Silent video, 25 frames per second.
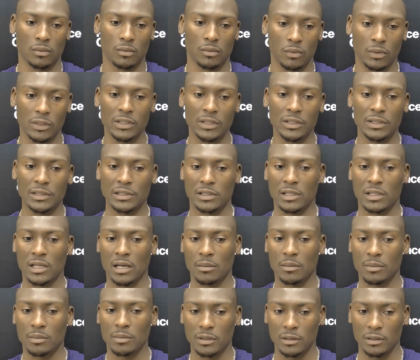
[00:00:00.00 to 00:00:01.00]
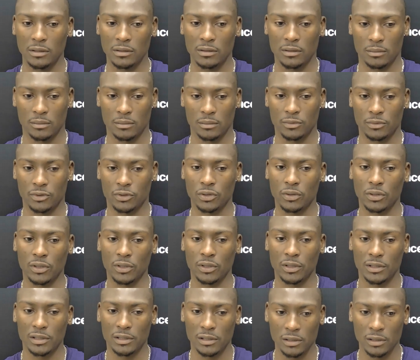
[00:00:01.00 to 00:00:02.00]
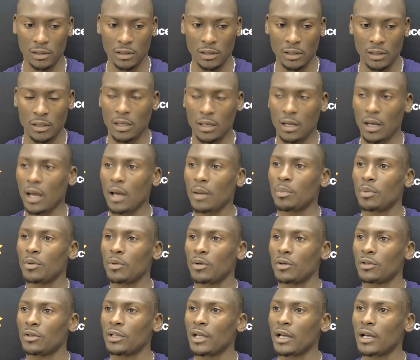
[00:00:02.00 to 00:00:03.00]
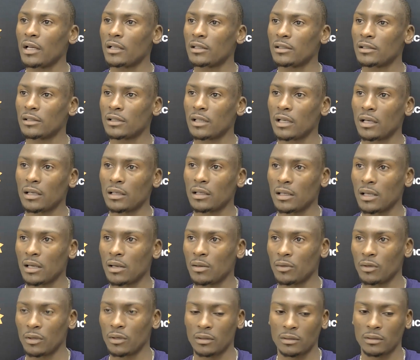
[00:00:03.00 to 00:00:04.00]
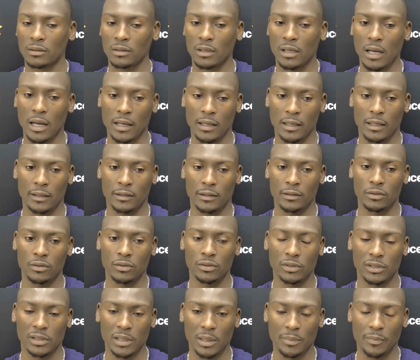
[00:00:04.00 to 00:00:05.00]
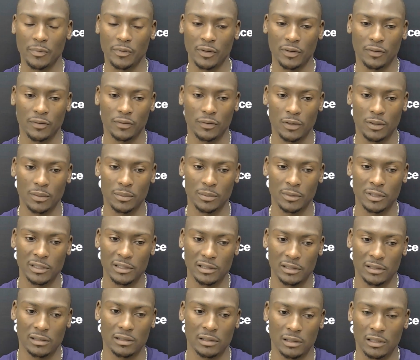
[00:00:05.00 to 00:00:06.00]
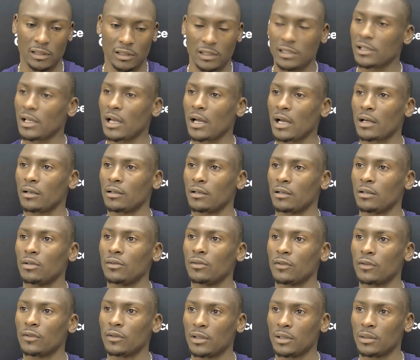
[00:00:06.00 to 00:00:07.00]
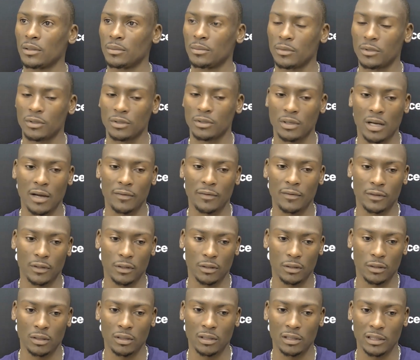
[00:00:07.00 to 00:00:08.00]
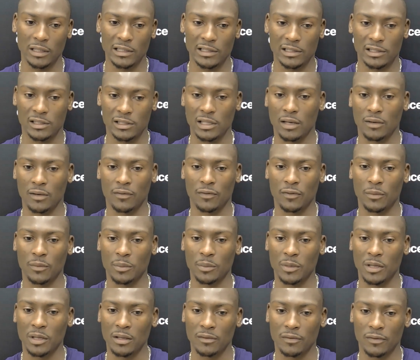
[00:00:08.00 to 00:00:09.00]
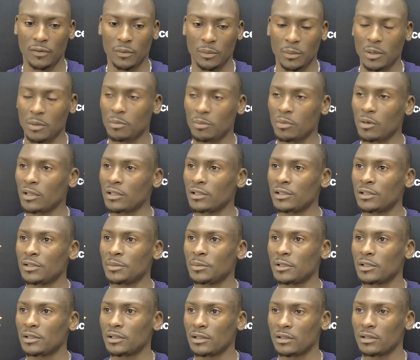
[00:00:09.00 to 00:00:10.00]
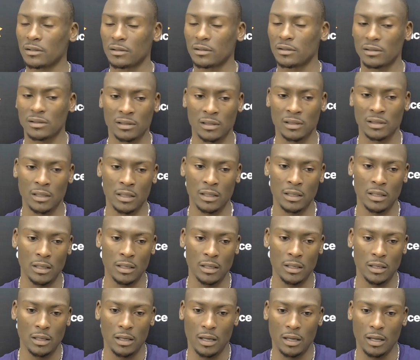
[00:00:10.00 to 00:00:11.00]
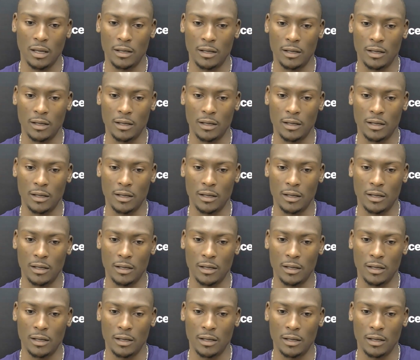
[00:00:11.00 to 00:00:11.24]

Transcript: witness that, but I'm sure he's happy on the other side that I get to do something for him. This is the least I could do for him, you know, after all he has done for me, for my brothers, my sisters, and